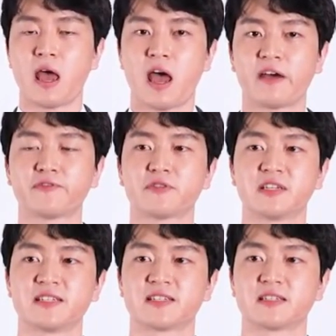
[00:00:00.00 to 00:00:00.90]
After
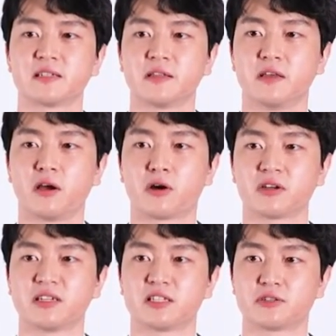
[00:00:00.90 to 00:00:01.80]
this, the
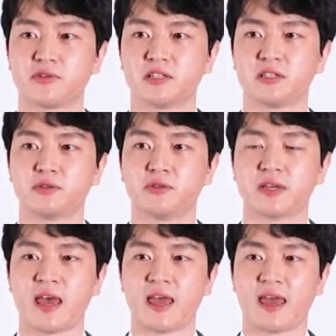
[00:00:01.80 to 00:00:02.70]
arc is stretched
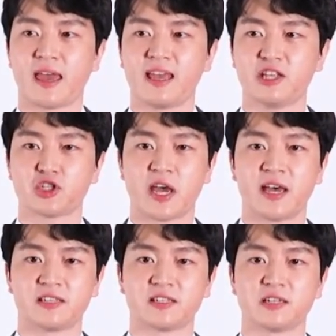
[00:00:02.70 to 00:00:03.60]
to each
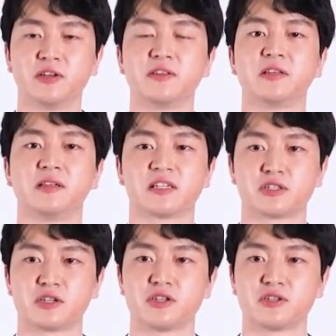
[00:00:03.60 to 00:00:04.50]
edge until
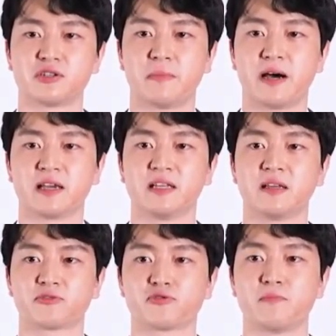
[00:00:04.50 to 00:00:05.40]
extinction by
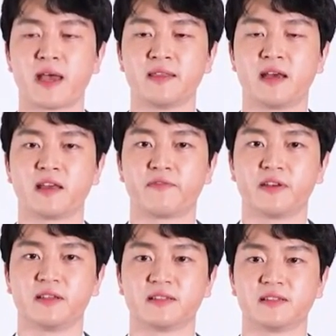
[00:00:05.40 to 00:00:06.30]
electromagnetic
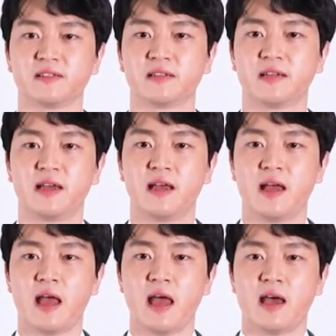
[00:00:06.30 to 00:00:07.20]
field.
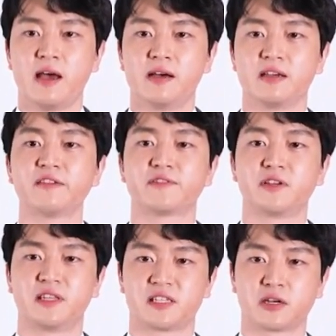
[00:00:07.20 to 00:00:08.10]
If the
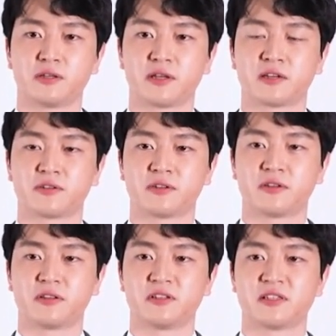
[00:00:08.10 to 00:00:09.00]
DC
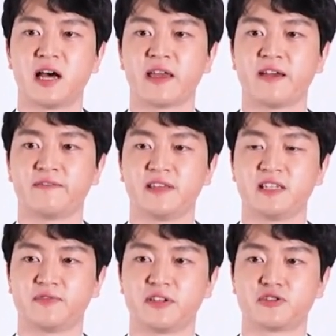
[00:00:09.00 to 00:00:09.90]
contactor does not have
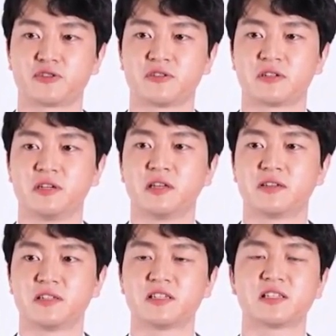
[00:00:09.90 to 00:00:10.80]
these features,
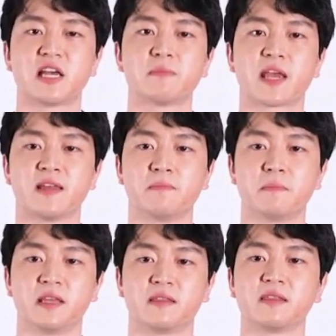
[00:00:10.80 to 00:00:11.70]
the system cannot
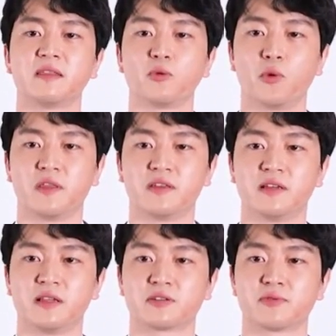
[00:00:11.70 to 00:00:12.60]
meet with the
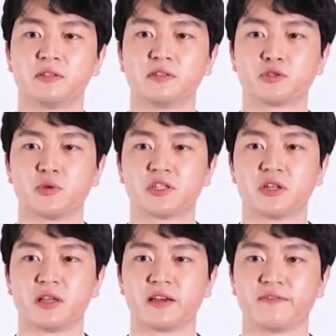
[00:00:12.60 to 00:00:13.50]
electrical
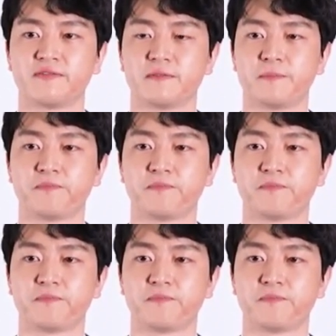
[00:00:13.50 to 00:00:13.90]
switching life.